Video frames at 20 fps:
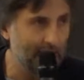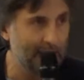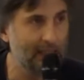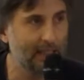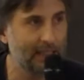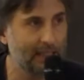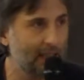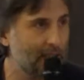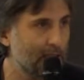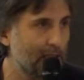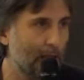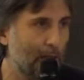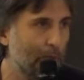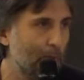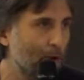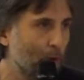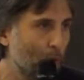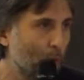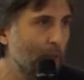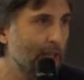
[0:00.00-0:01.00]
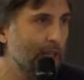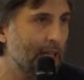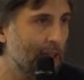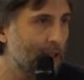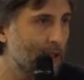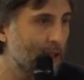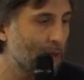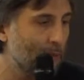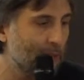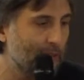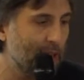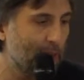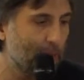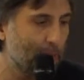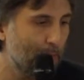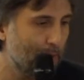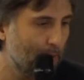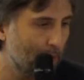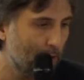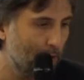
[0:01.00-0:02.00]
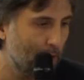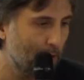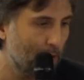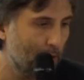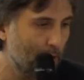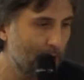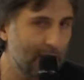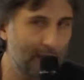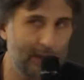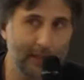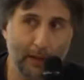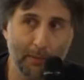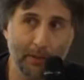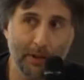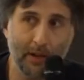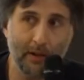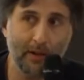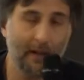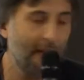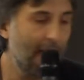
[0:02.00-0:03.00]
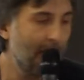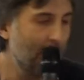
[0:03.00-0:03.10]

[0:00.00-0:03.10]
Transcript: system, you will get some type of deception.